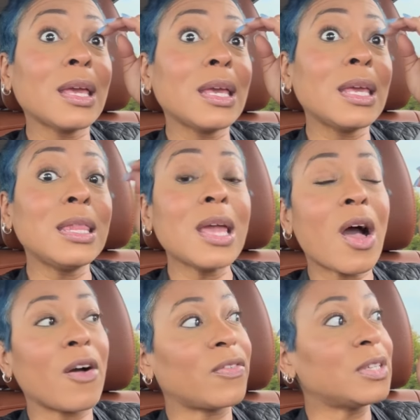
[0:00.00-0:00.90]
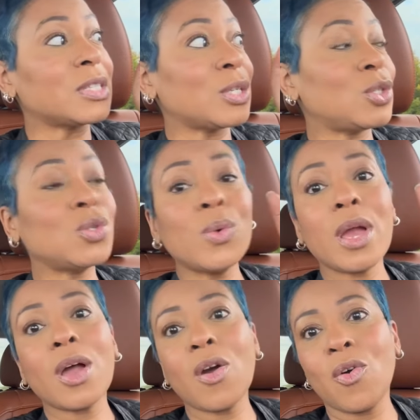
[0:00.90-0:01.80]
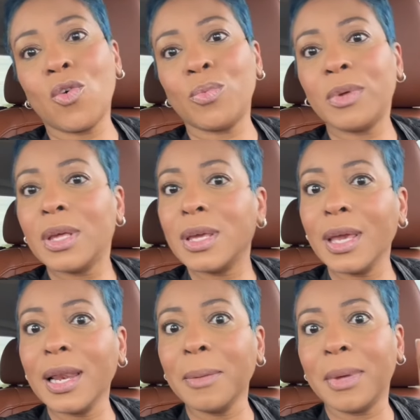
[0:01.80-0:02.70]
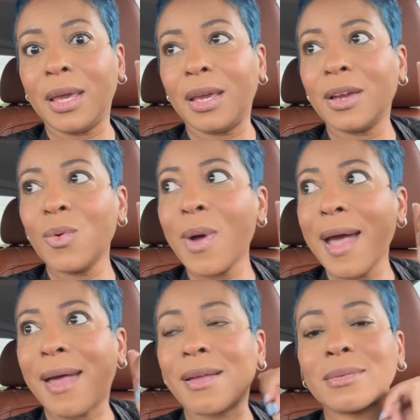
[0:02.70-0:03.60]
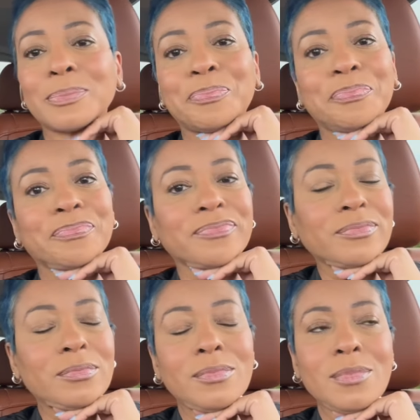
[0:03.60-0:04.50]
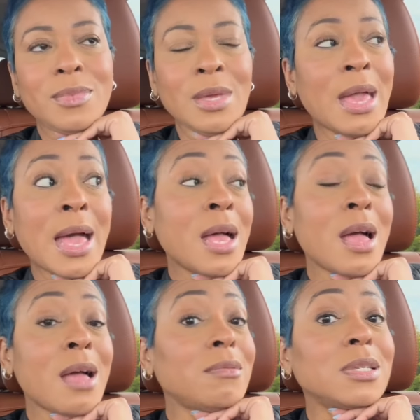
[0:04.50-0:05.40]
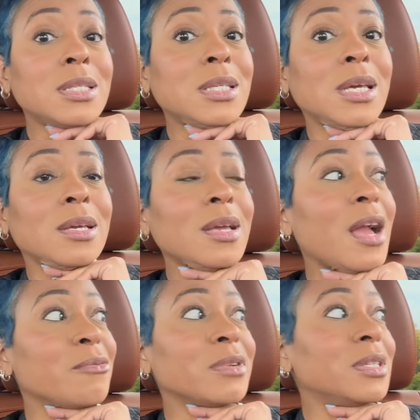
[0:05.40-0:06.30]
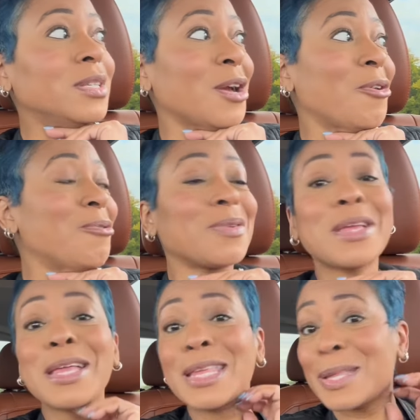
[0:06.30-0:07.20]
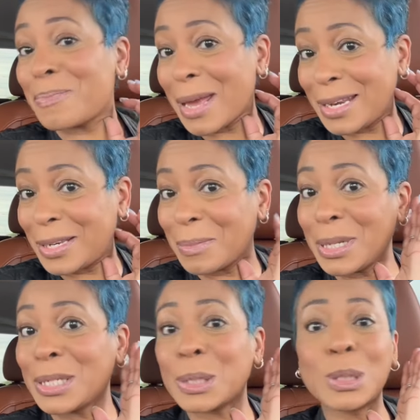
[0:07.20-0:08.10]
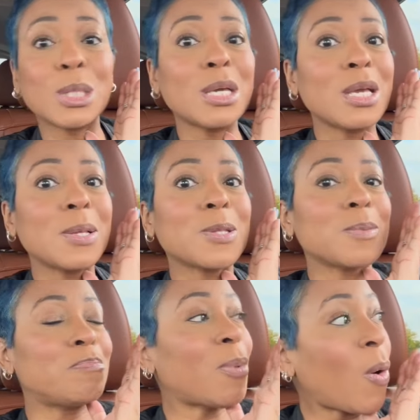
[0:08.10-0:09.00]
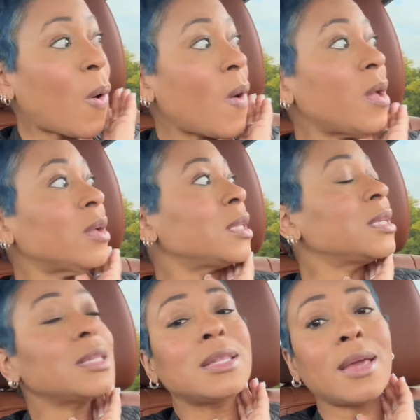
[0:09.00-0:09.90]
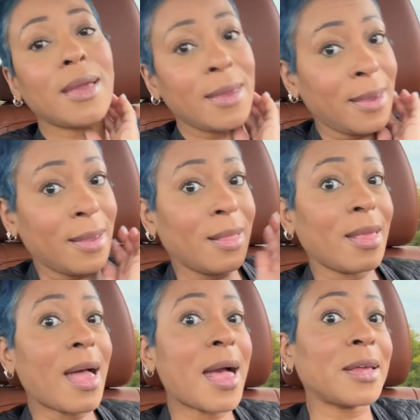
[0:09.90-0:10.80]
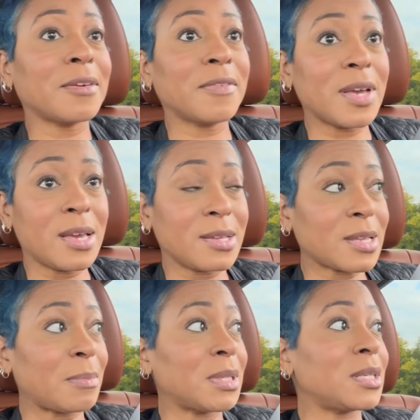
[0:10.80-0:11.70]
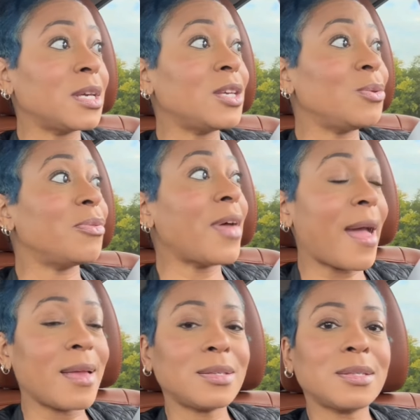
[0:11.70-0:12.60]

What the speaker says: in the office and 2 at home killing me? Why? I don't understand. I really don't. This pandemic done spoiled the hell out of us, I'm gonna tell you that.